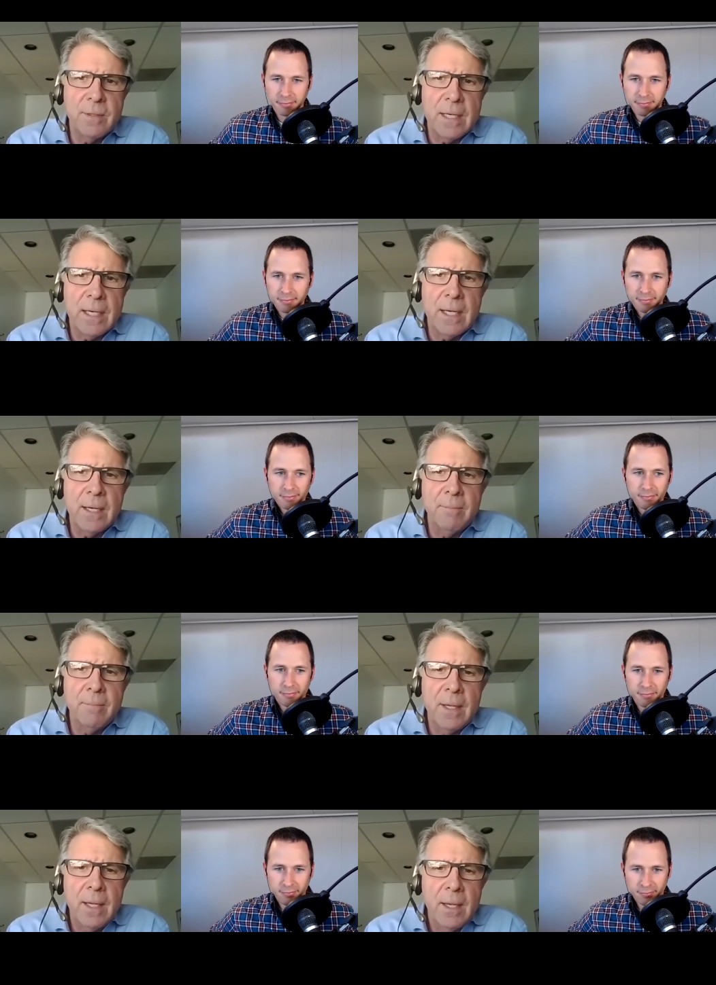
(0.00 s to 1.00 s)
Speaker 1: Um,
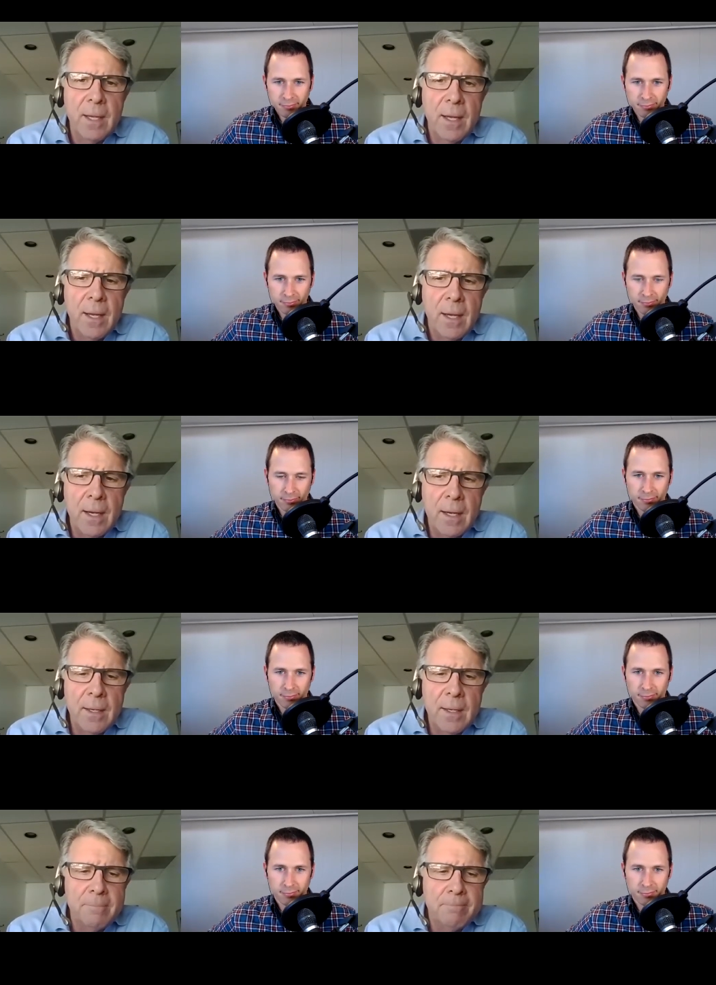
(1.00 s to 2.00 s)

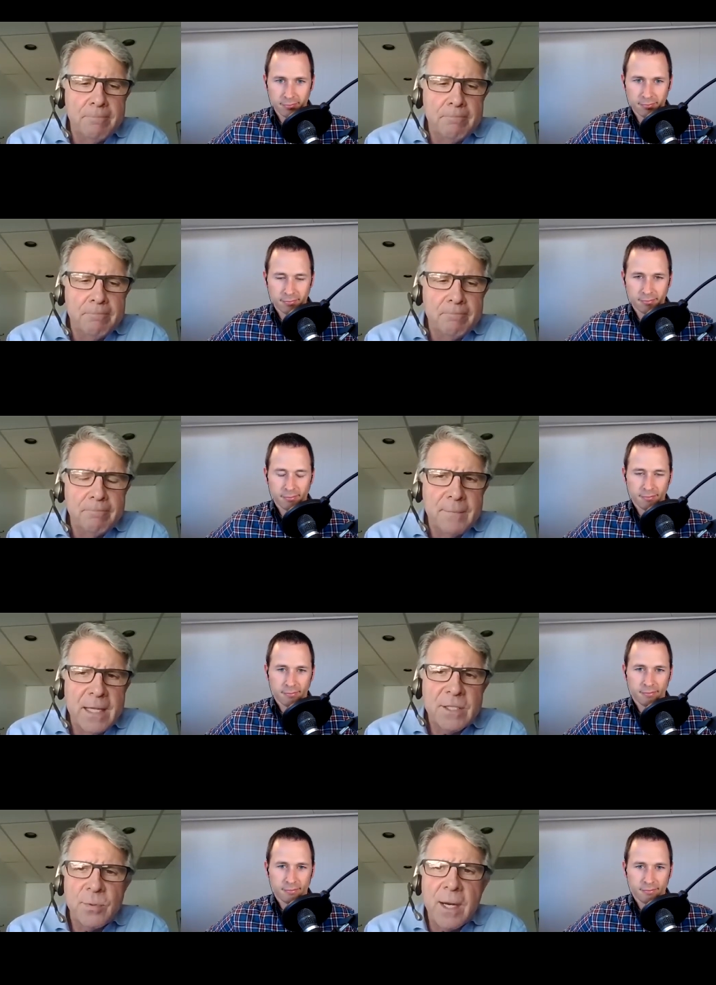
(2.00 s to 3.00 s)
um,
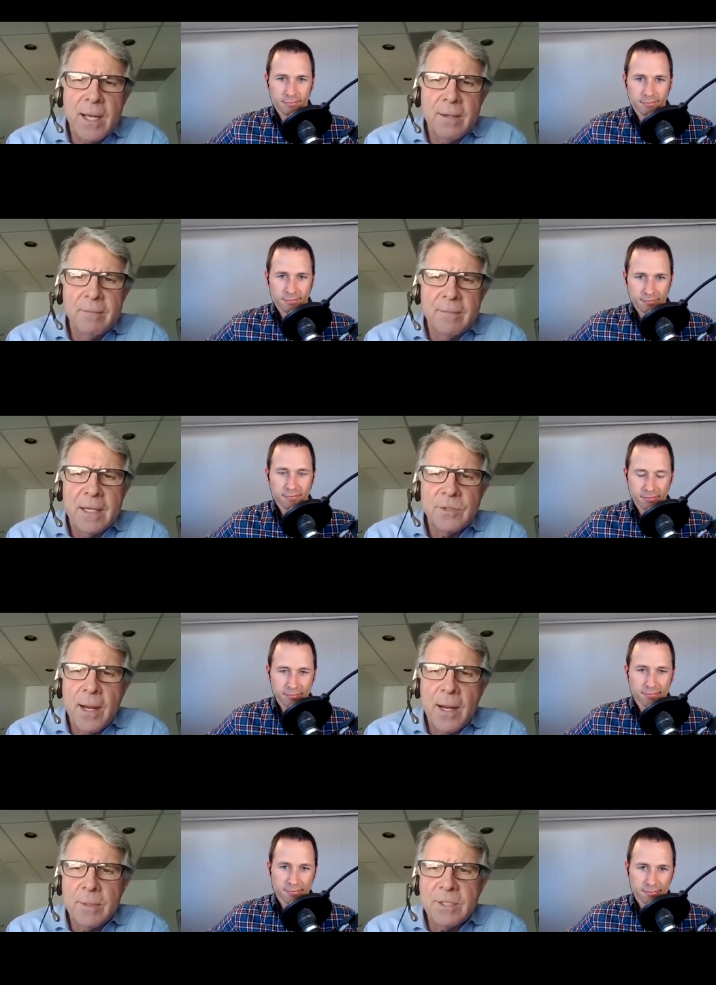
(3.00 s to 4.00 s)
that's what I that's what I
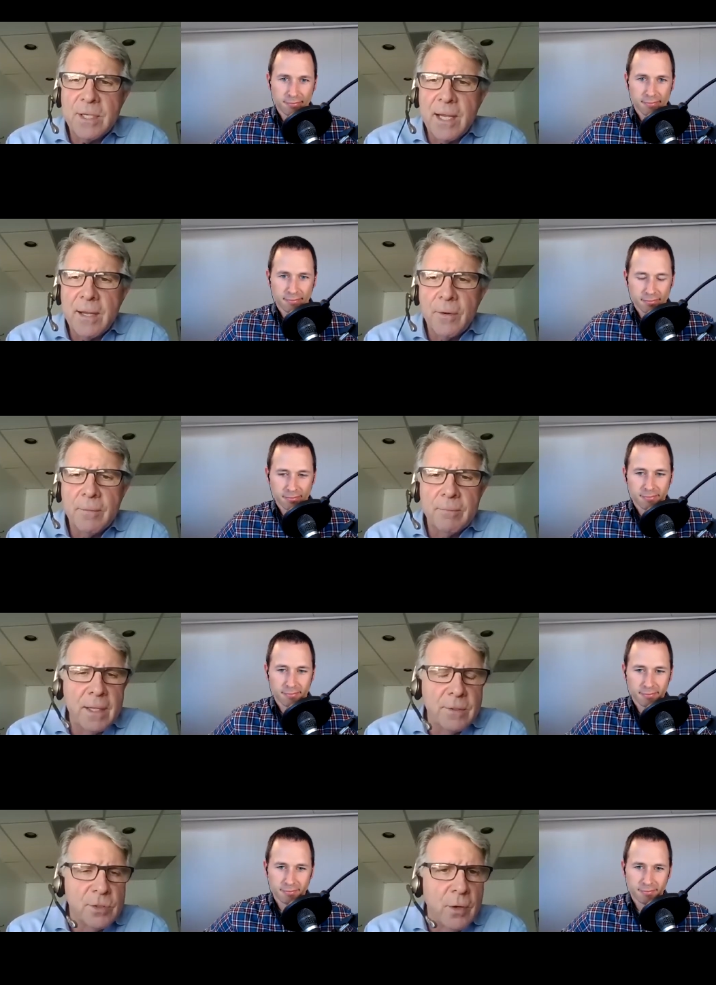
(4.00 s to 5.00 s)
would say for
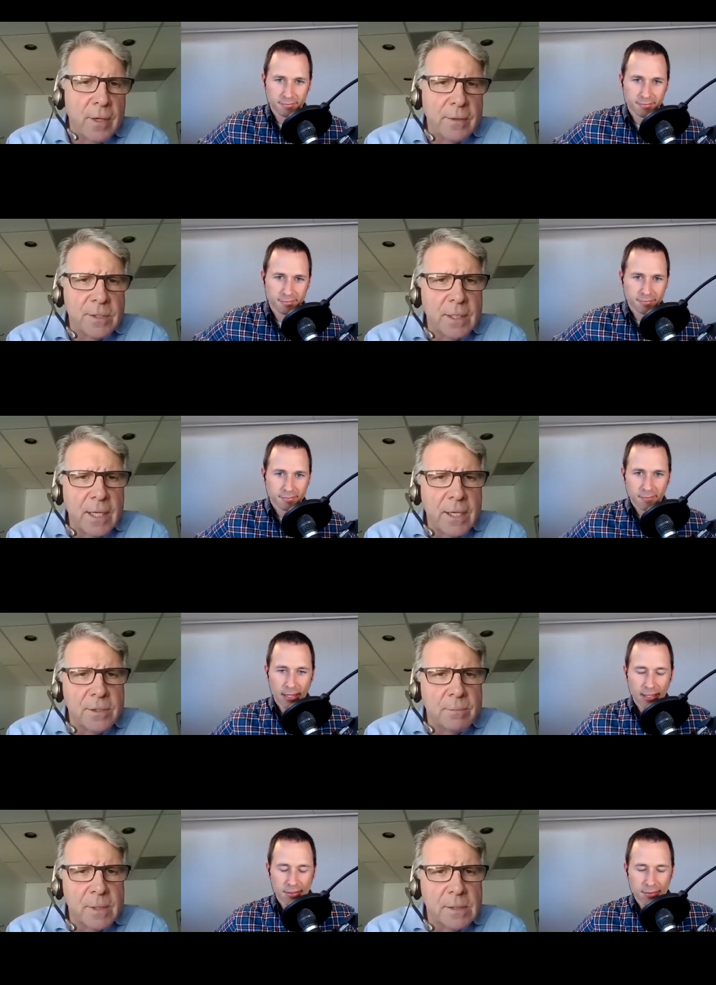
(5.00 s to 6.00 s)
getting started in the syndication.
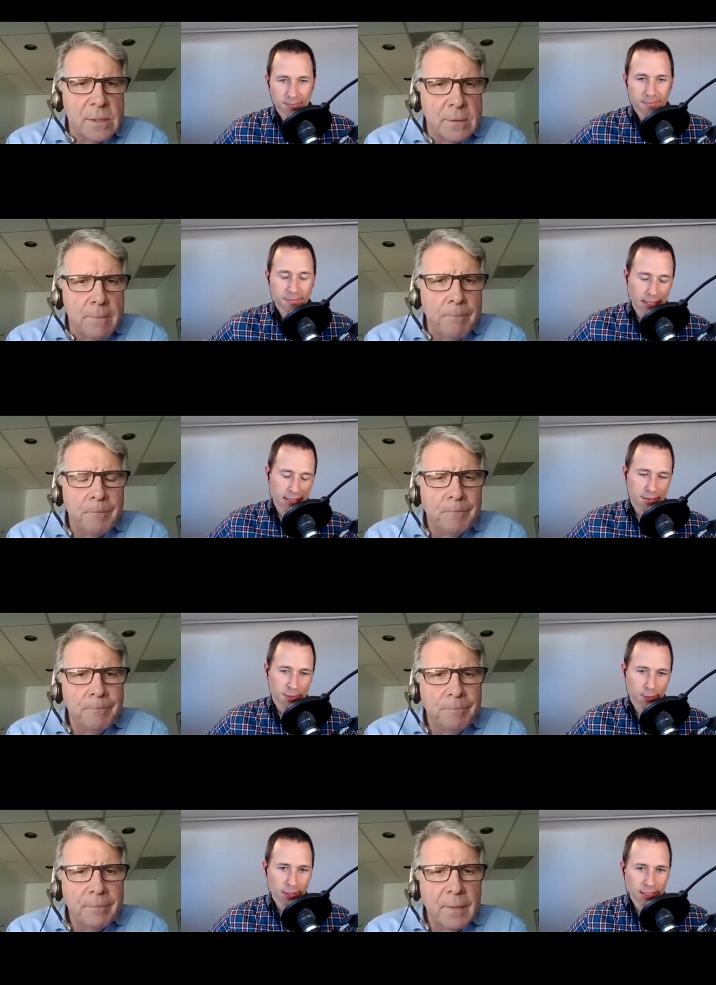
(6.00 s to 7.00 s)
Speaker 2: Nice. Nice.
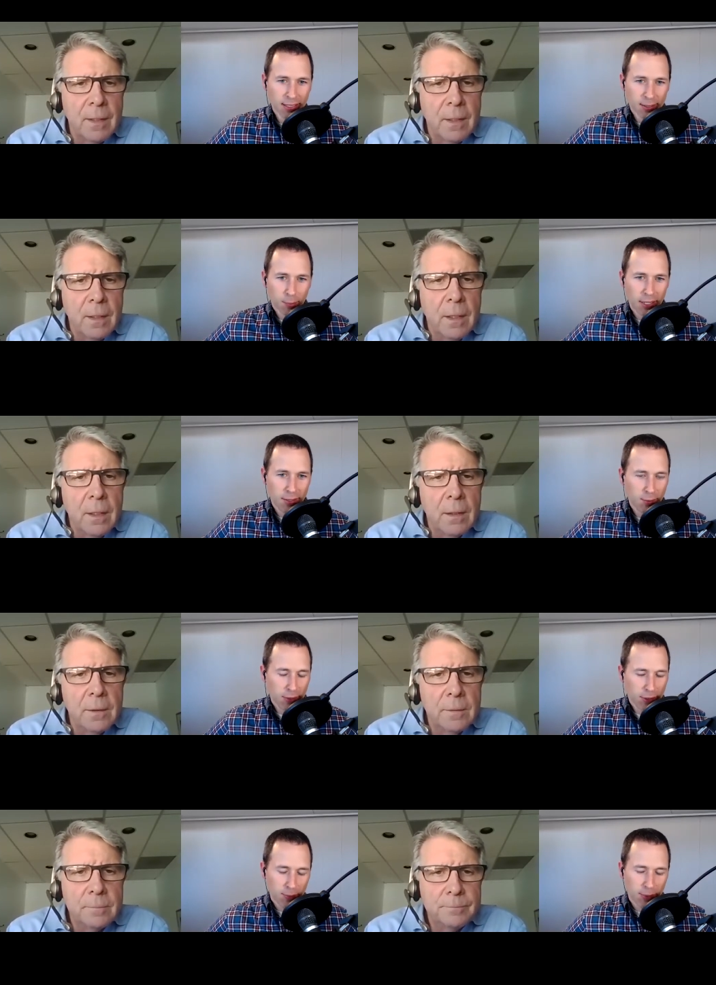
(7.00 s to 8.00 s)
So, Brian,
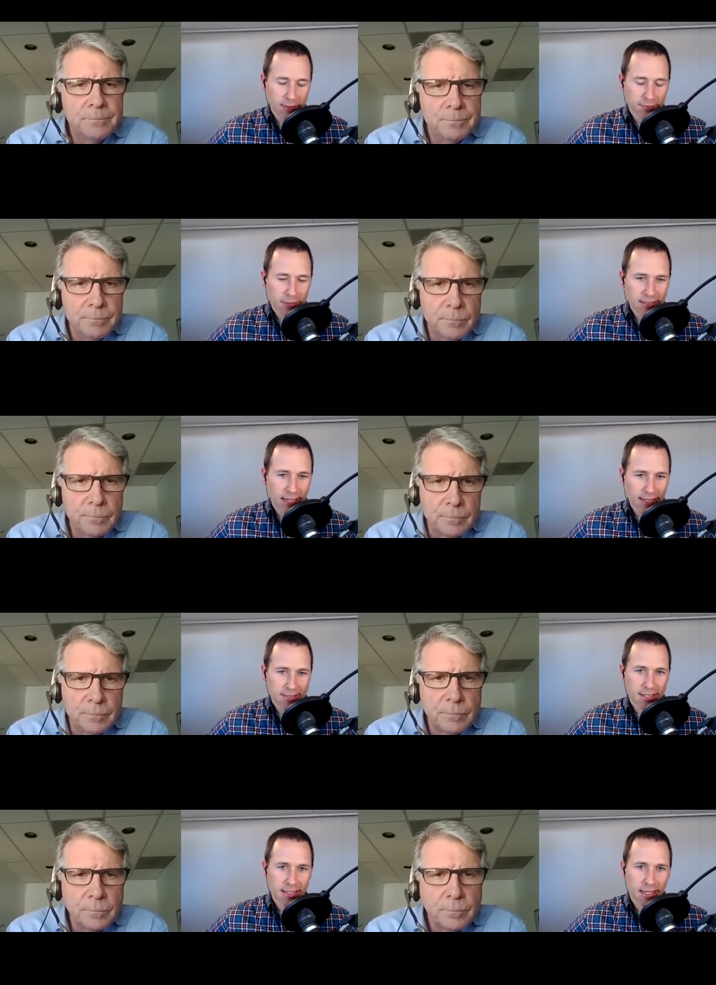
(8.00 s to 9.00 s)
you've, you've been a
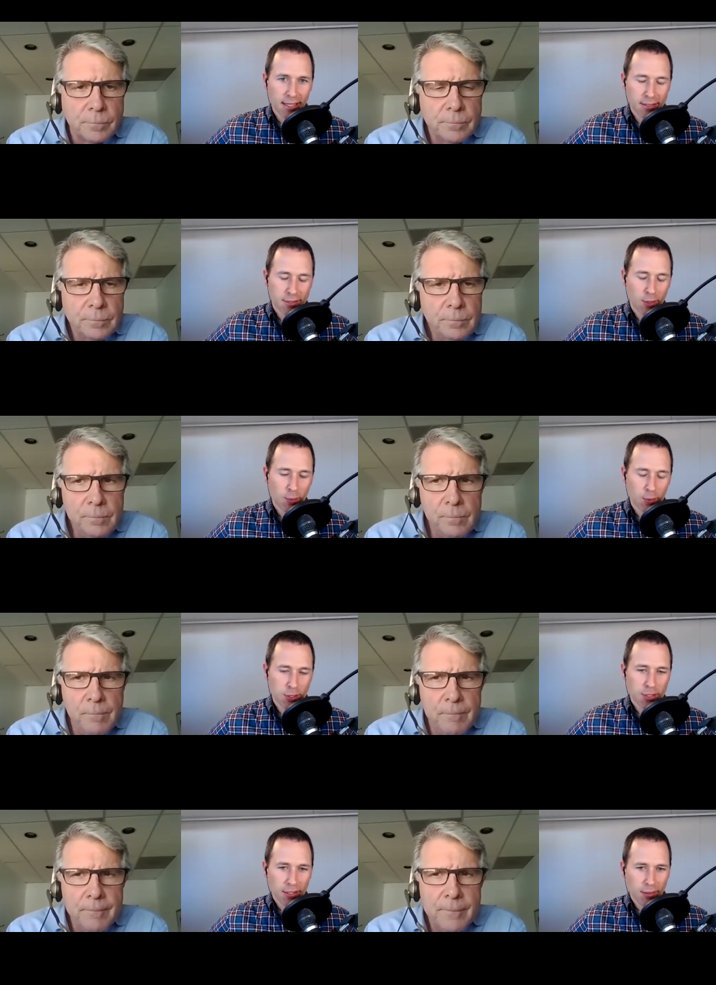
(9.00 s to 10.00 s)
fantastic guest. You know, would
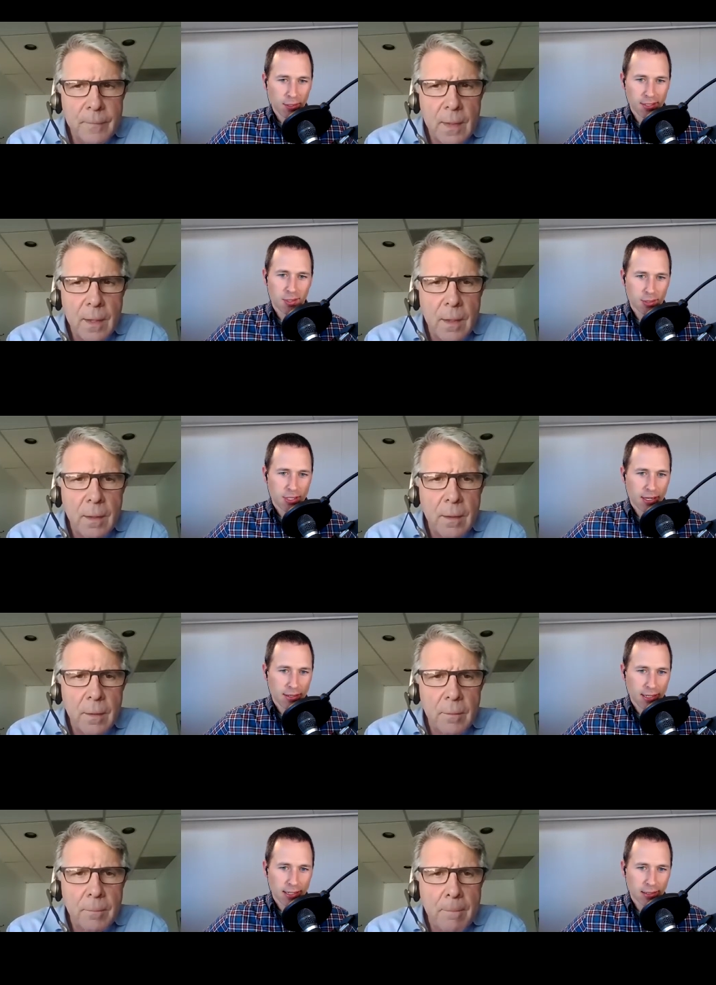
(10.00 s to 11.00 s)
you tell our listeners how
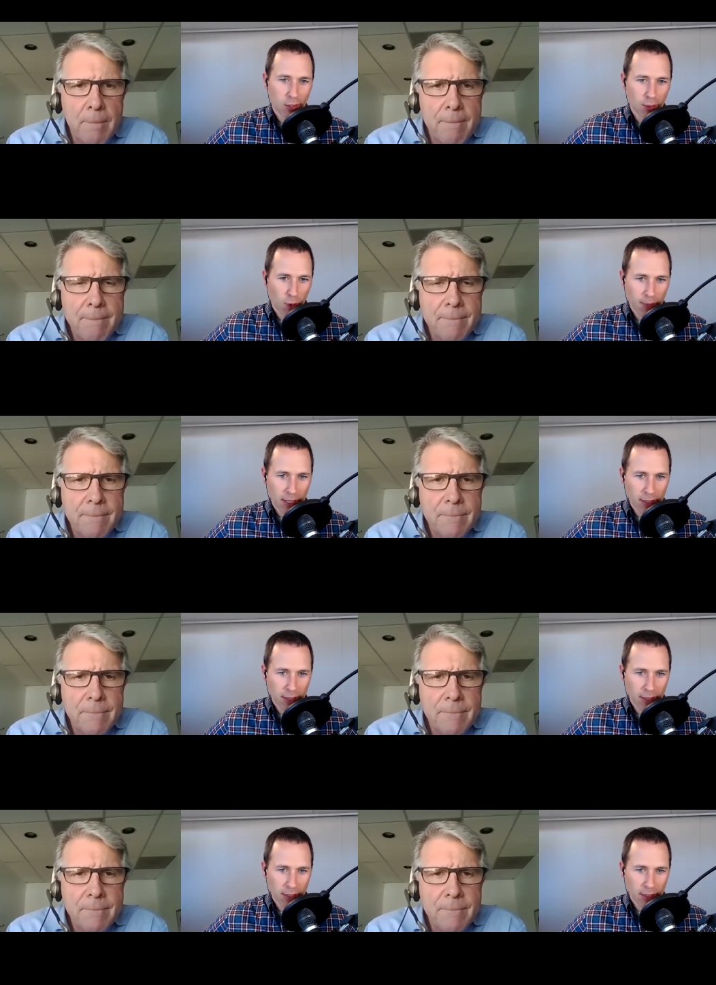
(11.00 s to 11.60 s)
they can learn more about